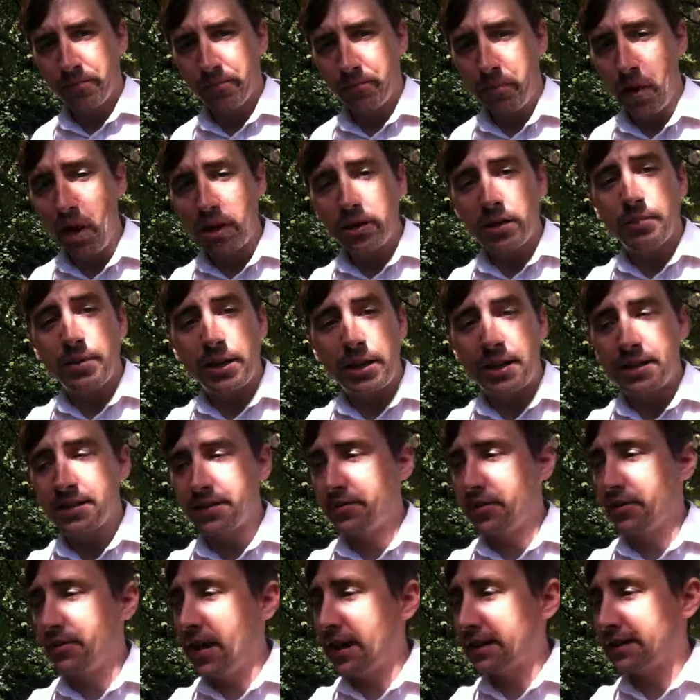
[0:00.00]
Partly because
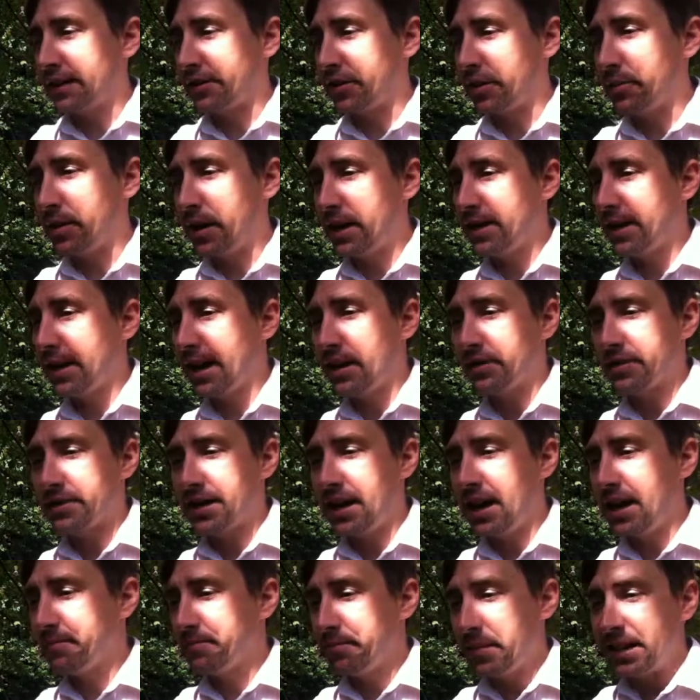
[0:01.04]
of the fact that they're painting
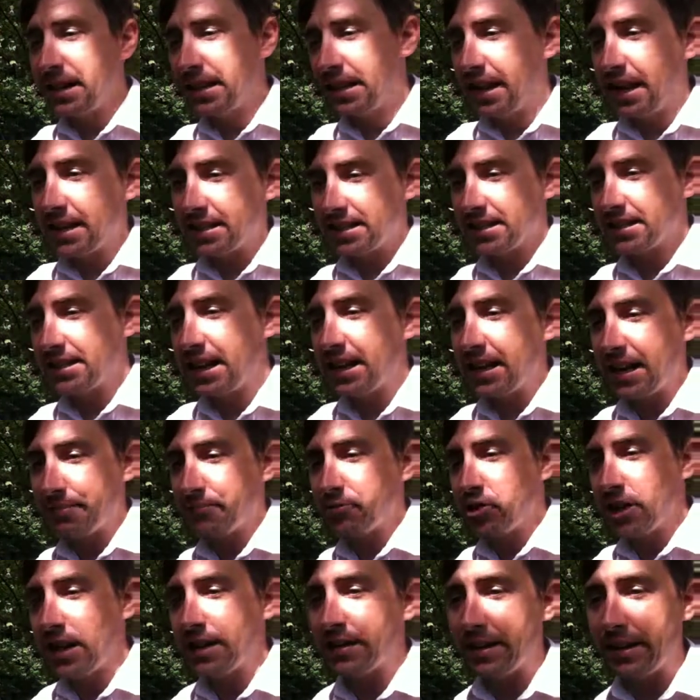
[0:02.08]
outside, in many cases the
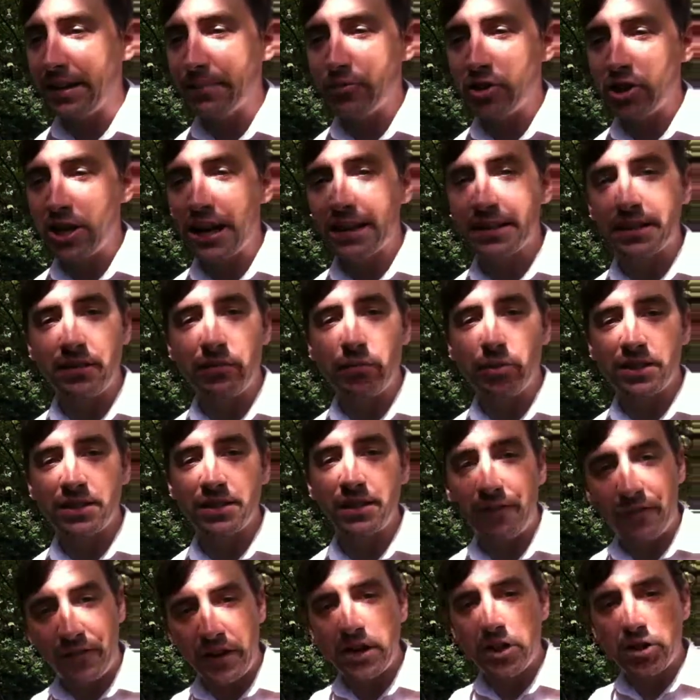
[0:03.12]
objective was
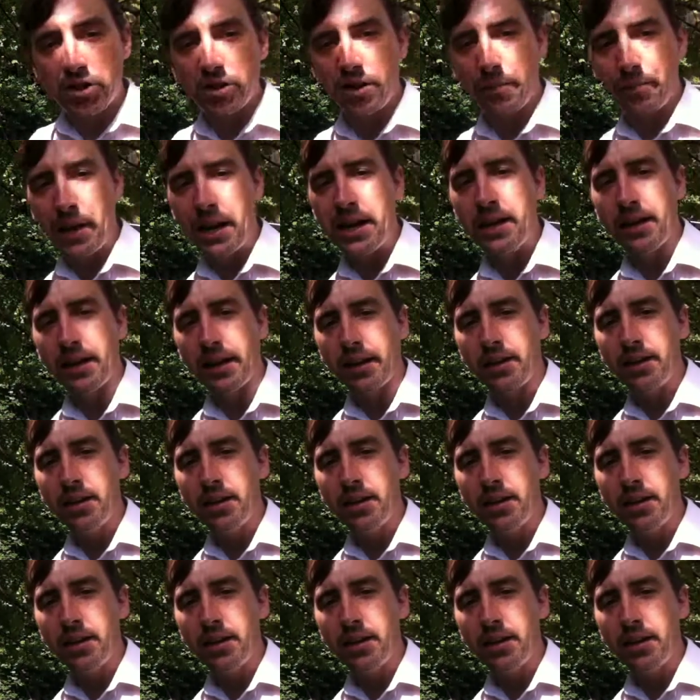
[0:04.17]
to finish the painting